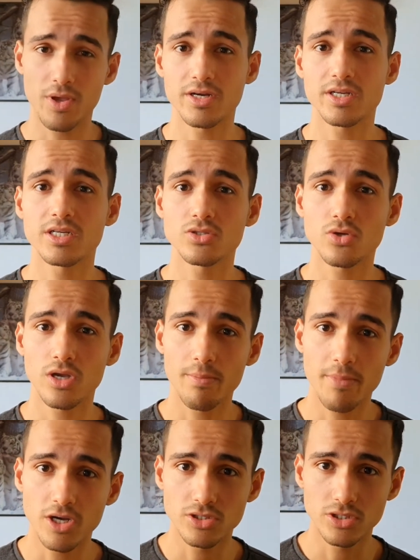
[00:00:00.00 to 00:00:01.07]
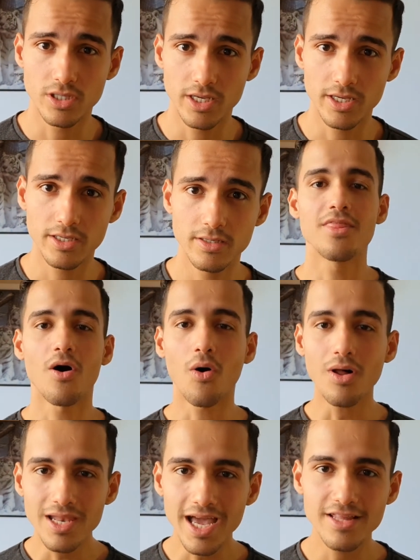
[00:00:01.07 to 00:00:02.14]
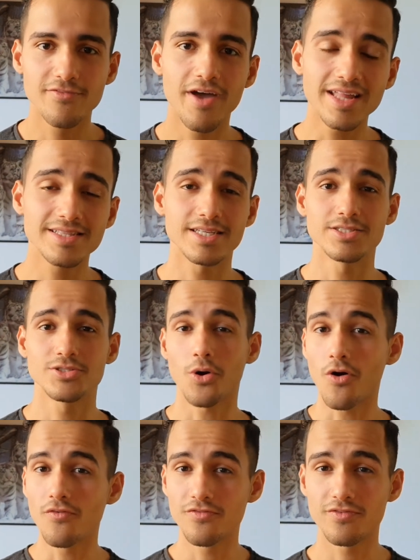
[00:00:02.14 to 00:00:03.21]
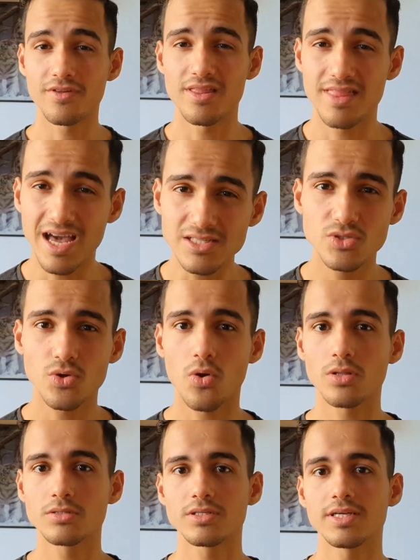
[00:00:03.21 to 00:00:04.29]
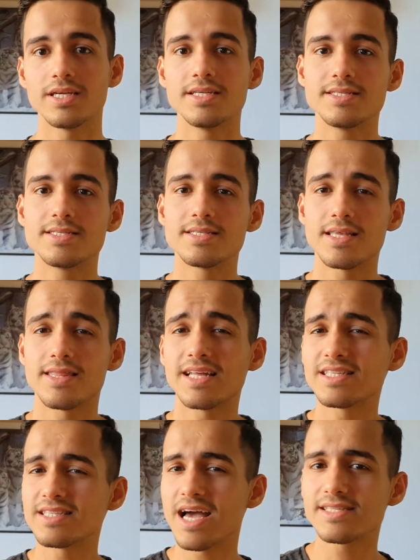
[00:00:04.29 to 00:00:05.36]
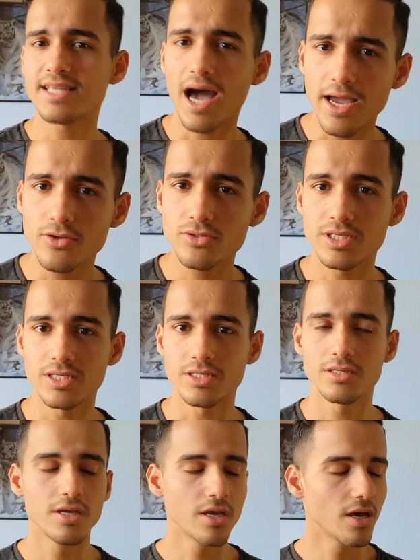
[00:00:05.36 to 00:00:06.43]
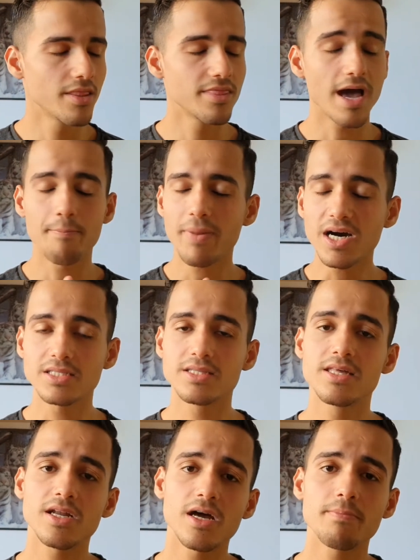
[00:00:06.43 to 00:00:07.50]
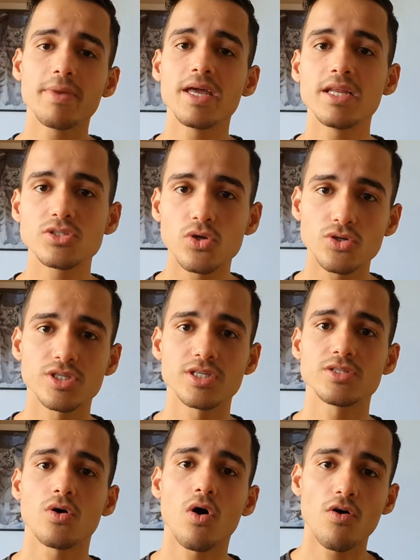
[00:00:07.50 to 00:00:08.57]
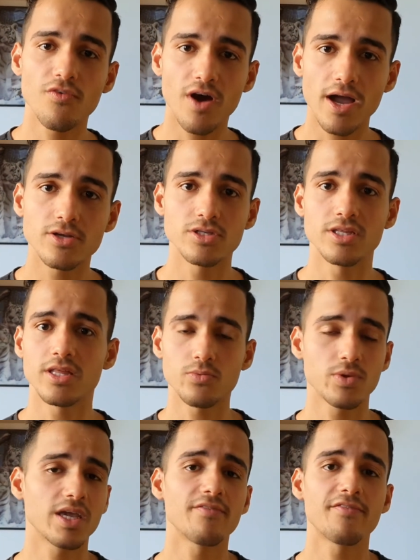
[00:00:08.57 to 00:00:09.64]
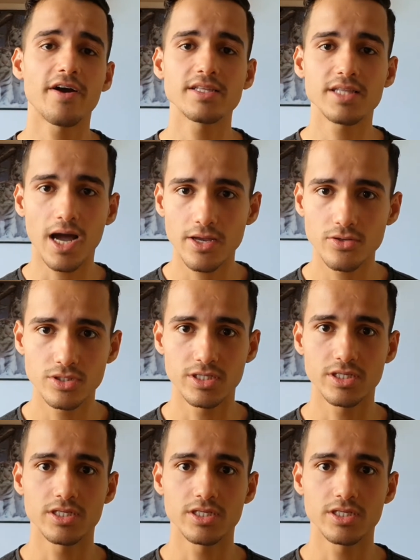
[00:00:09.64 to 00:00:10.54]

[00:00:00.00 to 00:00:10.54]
we are gonna talk about today. The only advantage of that salt is that it has iodine, but there are many sources of iodine that we can find iodine